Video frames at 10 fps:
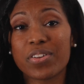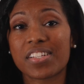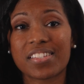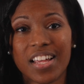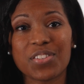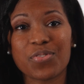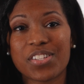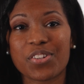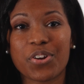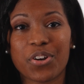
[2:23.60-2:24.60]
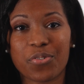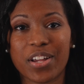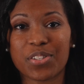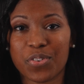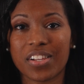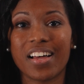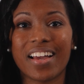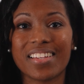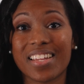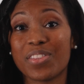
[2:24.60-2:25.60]
We've successfully secured grants for
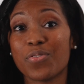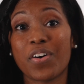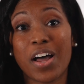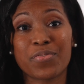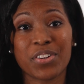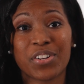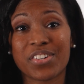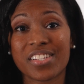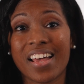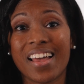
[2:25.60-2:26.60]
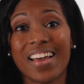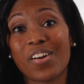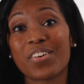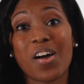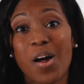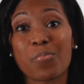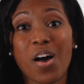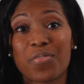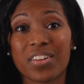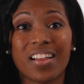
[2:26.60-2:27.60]
clients in the 5 figures, and our
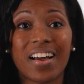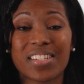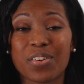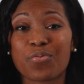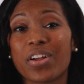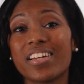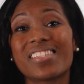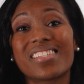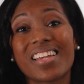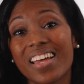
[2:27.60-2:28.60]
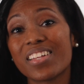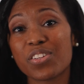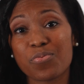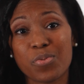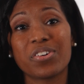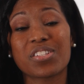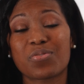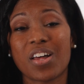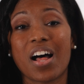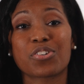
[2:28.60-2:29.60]
nonprofit clients have raised tens of millions
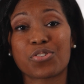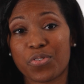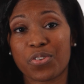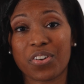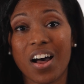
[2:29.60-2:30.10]
of dollars for their